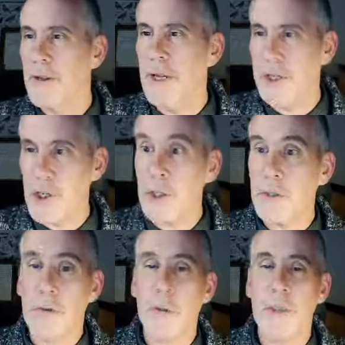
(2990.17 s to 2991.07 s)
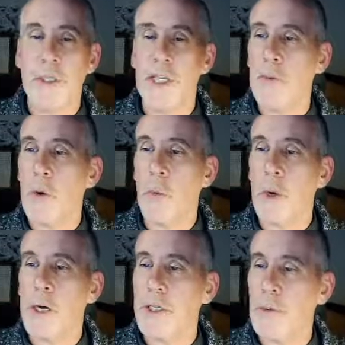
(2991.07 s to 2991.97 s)
it's useful to see what
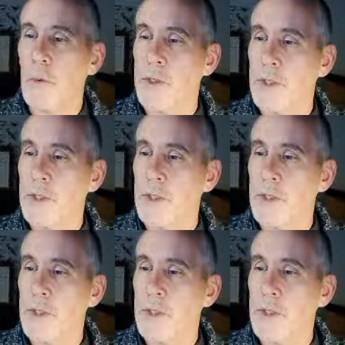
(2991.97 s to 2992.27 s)
works and what